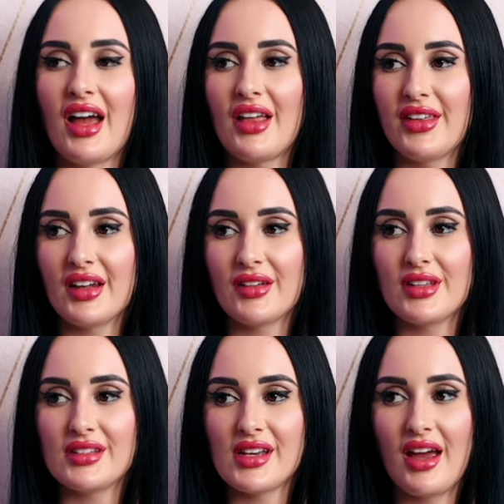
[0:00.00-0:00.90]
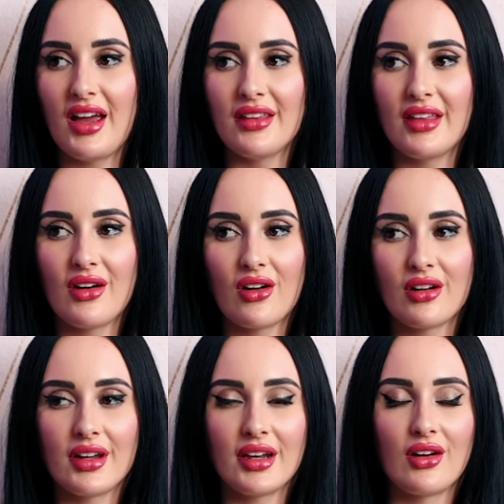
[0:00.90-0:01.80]
at the end of the day they
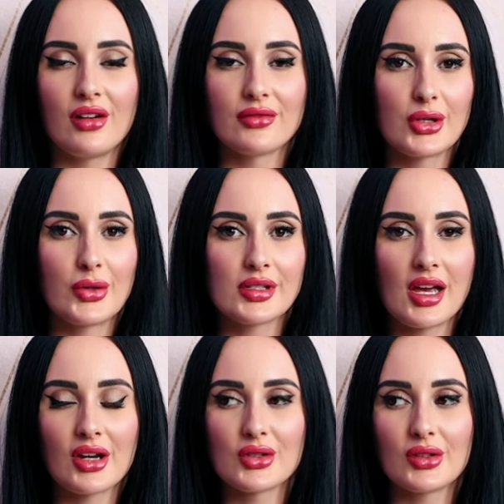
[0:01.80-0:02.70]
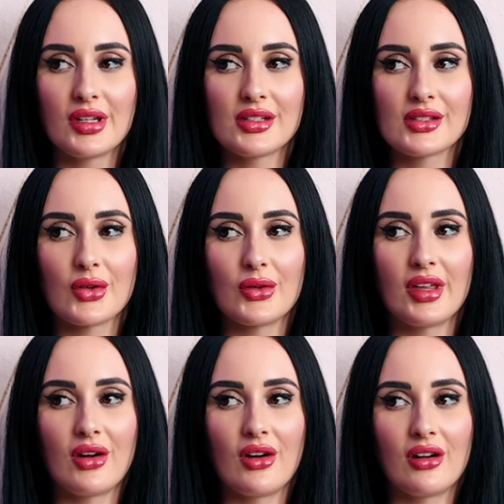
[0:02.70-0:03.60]
are getting off to it sexually so
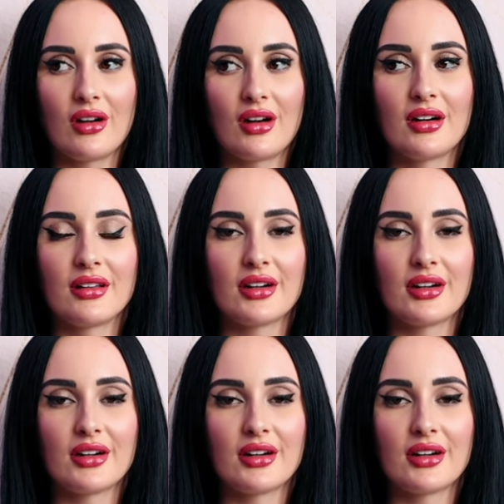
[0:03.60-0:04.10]
they are